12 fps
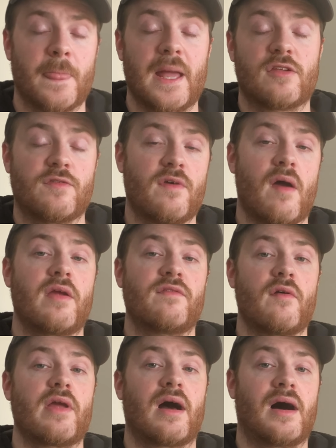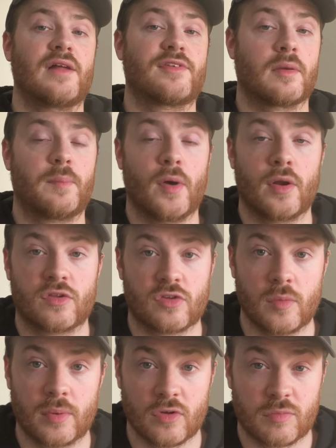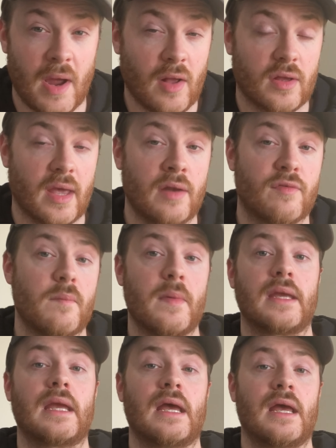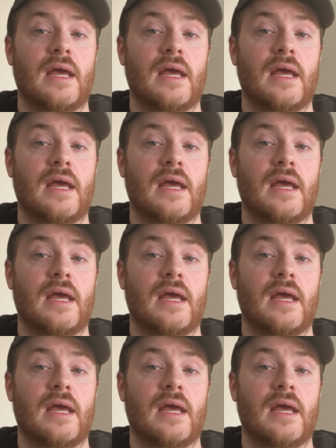it's very, very hard to compare the two because Michael Caine for me